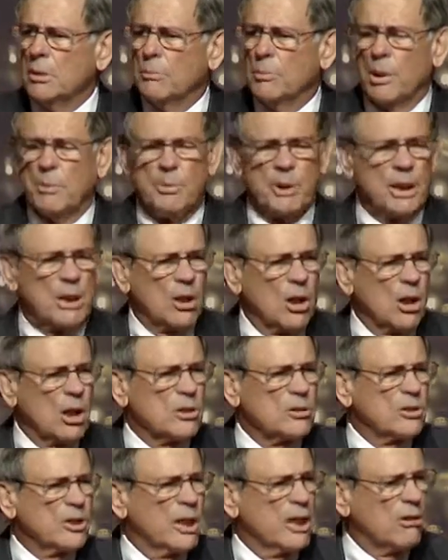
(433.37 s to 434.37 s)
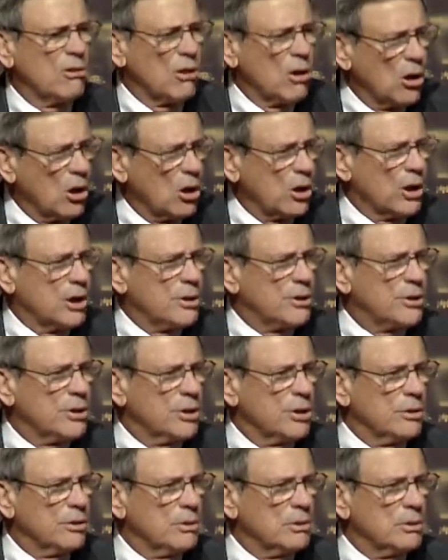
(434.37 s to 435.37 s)
but because they are ordered
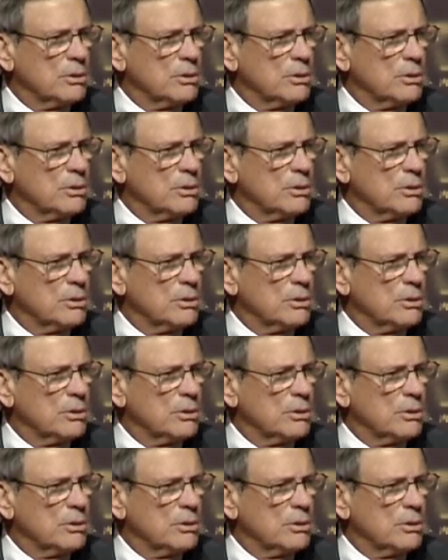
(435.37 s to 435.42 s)
to.